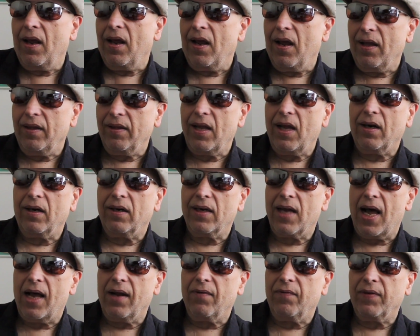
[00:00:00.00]
And then a
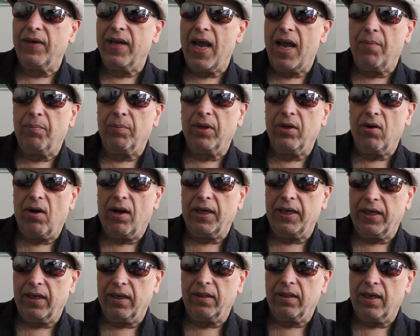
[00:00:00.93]
lot of gambling on
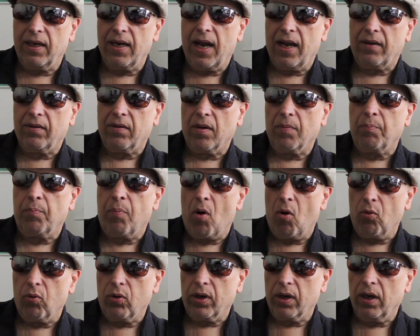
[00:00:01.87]
the internet,
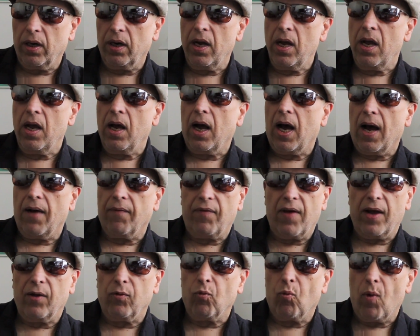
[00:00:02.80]
poker. I've
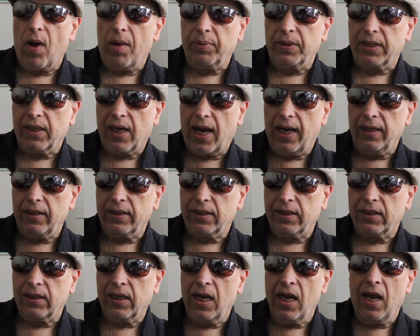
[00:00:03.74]
had
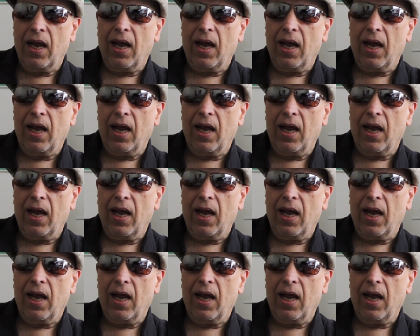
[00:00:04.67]
websites.